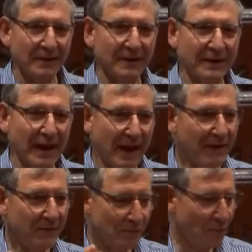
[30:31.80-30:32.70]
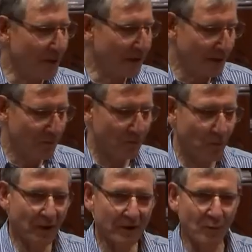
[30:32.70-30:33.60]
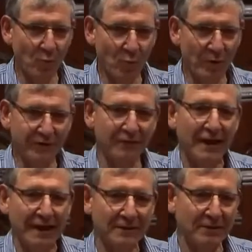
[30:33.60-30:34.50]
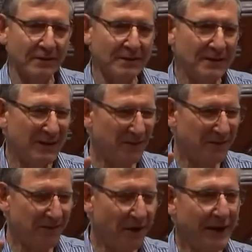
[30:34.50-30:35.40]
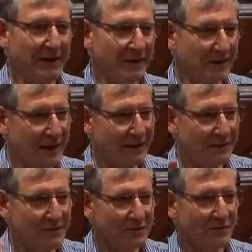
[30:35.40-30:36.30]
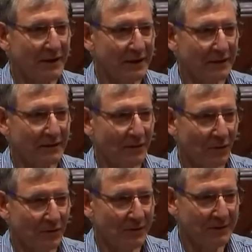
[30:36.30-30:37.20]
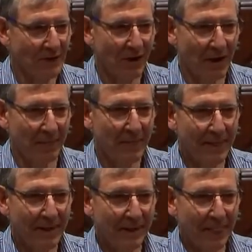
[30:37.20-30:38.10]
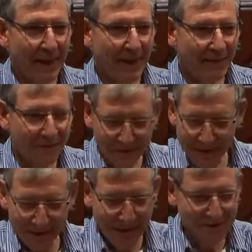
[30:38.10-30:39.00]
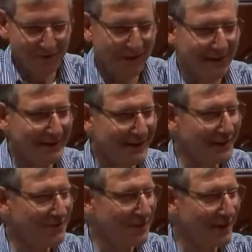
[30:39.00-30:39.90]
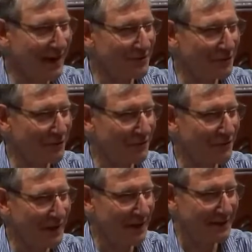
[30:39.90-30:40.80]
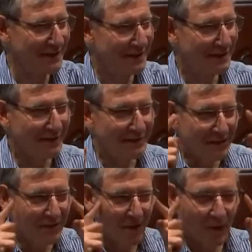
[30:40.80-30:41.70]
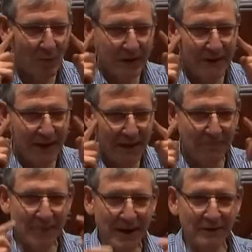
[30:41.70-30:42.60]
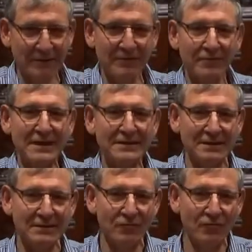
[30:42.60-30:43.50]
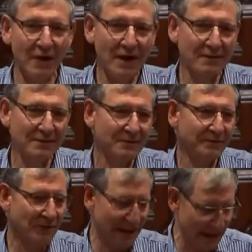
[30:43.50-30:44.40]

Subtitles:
can we work with nature instead of fighting it and destroying it all the time? Everything that you need is literally at your feet. If I win that battle, the rest is relatively